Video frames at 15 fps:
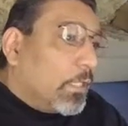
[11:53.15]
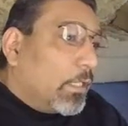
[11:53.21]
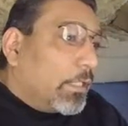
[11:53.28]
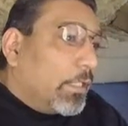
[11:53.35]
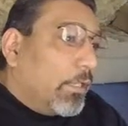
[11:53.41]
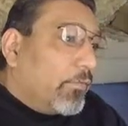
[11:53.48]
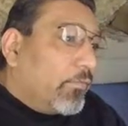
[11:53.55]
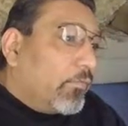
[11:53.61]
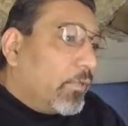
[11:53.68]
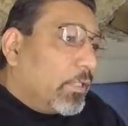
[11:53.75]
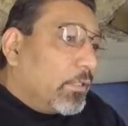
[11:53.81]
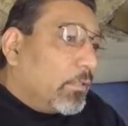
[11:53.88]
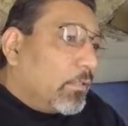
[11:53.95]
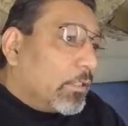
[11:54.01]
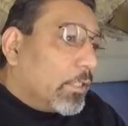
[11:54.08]
I can't
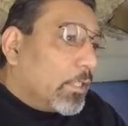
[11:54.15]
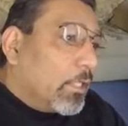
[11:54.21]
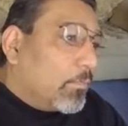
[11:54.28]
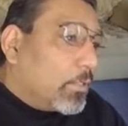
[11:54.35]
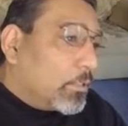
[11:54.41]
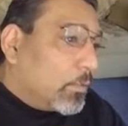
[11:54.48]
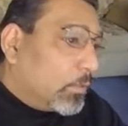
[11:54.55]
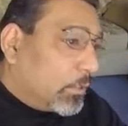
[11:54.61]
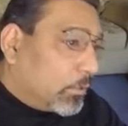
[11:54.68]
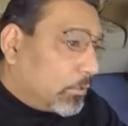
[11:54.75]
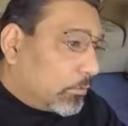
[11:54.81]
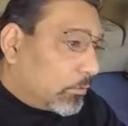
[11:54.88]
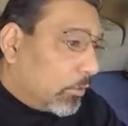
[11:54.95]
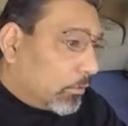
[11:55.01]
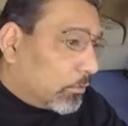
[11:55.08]
find all the comments I wanted
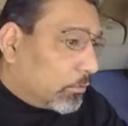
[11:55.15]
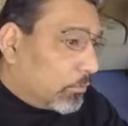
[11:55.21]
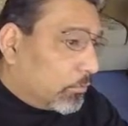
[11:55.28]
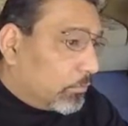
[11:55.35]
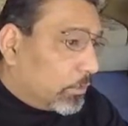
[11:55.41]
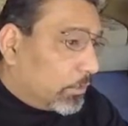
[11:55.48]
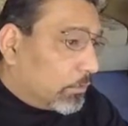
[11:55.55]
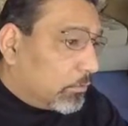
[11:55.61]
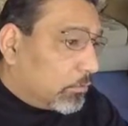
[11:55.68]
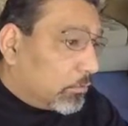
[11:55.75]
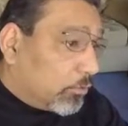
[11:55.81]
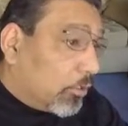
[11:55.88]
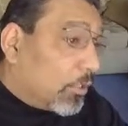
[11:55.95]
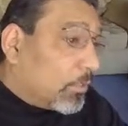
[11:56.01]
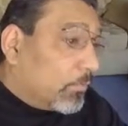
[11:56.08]
to
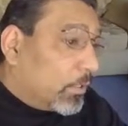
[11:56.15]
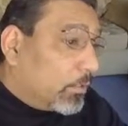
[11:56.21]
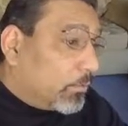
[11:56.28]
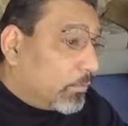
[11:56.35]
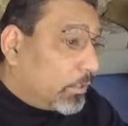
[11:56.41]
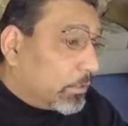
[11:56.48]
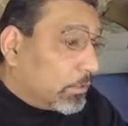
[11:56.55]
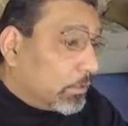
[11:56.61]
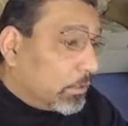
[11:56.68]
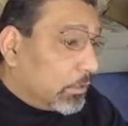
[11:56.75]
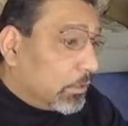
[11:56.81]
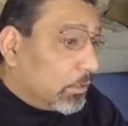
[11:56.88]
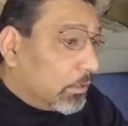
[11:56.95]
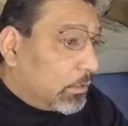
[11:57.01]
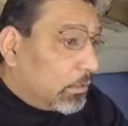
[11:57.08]
talk about, but
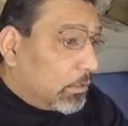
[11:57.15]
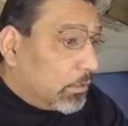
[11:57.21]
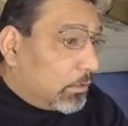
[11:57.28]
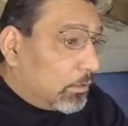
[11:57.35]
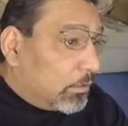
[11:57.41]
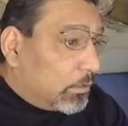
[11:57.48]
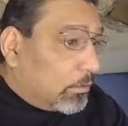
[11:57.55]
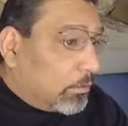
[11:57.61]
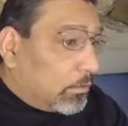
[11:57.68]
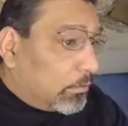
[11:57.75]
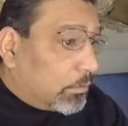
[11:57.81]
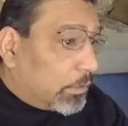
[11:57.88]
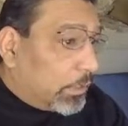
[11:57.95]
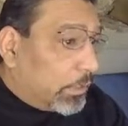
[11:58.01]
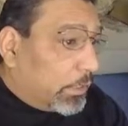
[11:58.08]

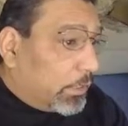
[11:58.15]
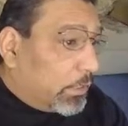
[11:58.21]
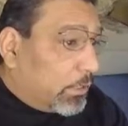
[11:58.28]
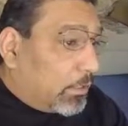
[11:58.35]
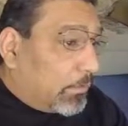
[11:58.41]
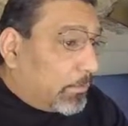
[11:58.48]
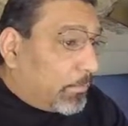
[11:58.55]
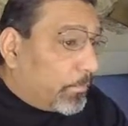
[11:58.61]
okay.